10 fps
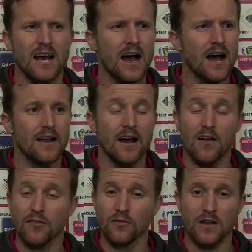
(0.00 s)

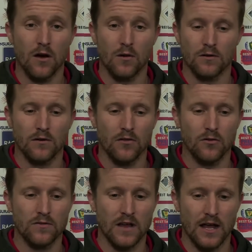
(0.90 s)
No, I
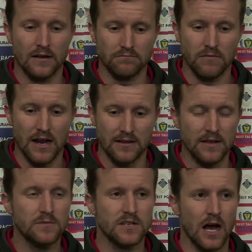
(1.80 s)
thought they had a
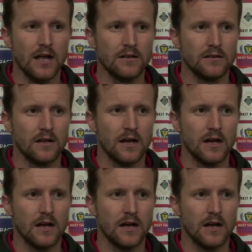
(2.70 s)
dip today.